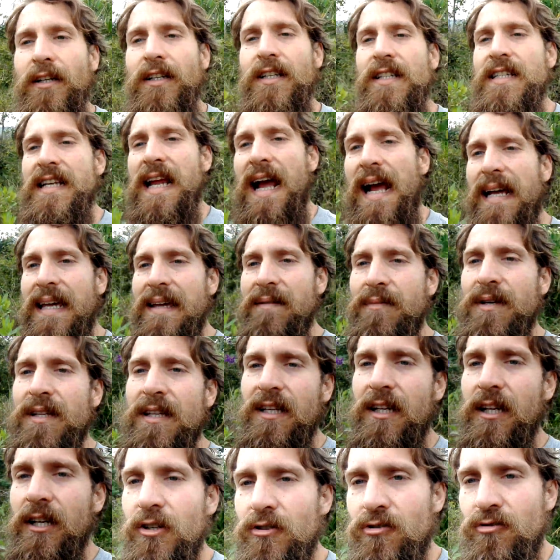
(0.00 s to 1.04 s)
does not give me
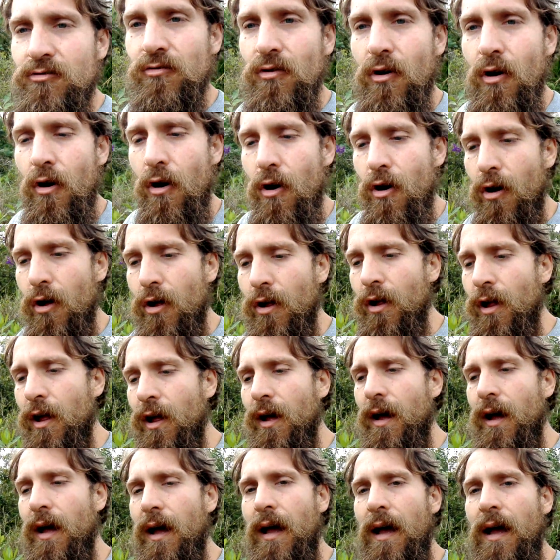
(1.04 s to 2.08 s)
the control
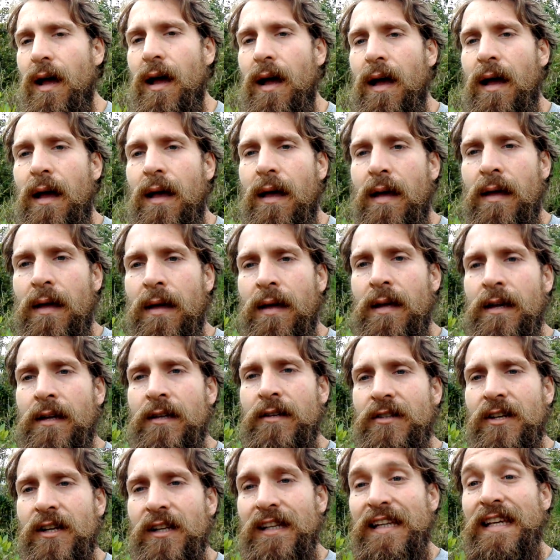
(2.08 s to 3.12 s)

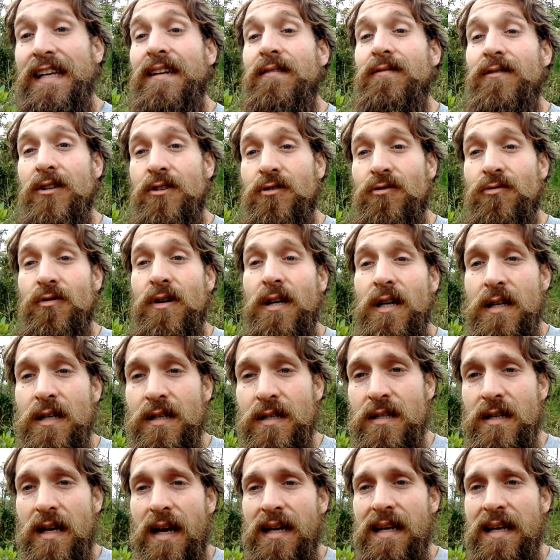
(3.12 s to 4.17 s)
to leave the
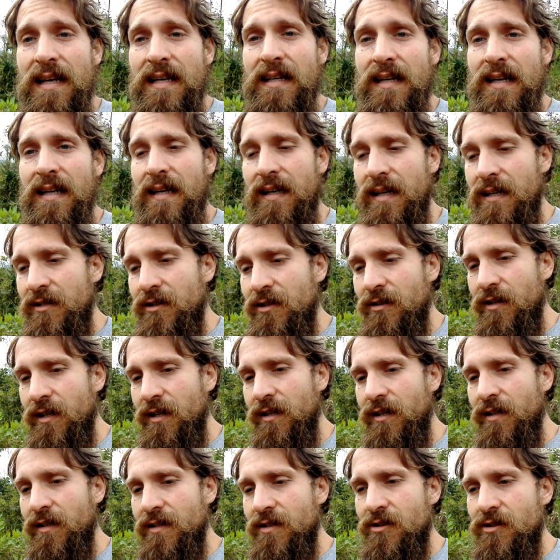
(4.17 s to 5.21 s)
trees. I need to, because you need
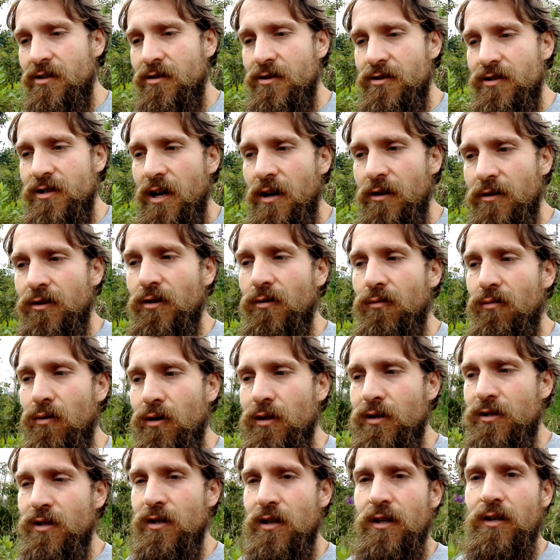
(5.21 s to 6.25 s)
to search out the
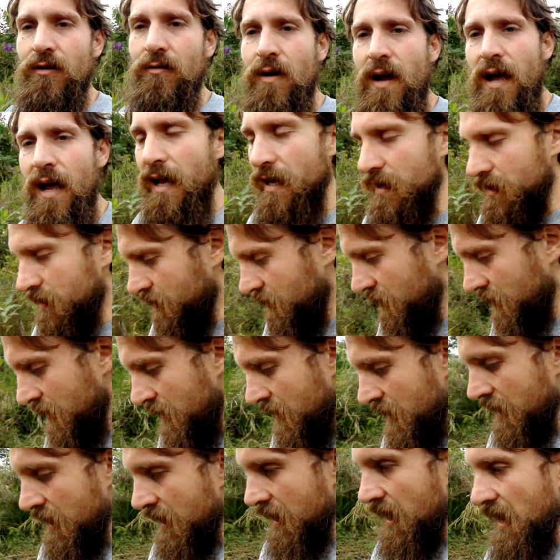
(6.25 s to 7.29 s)
roots of the grass
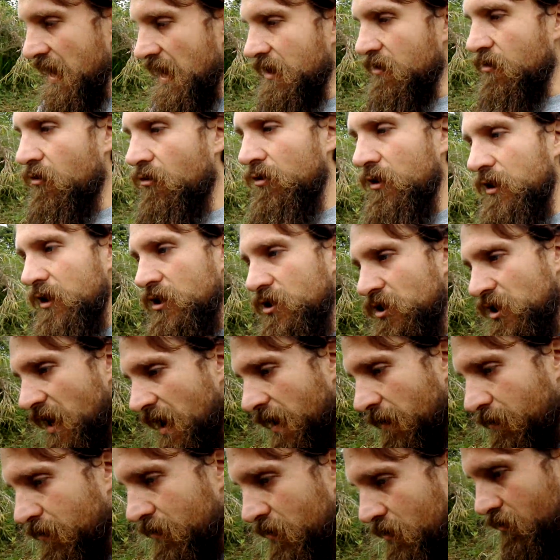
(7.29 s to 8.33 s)
and only
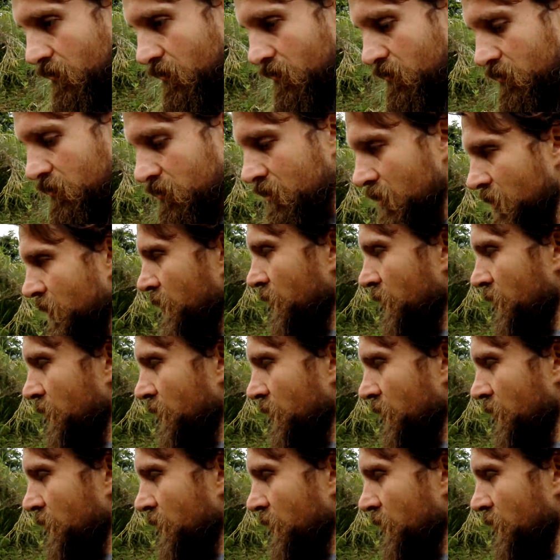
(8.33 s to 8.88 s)
chop those.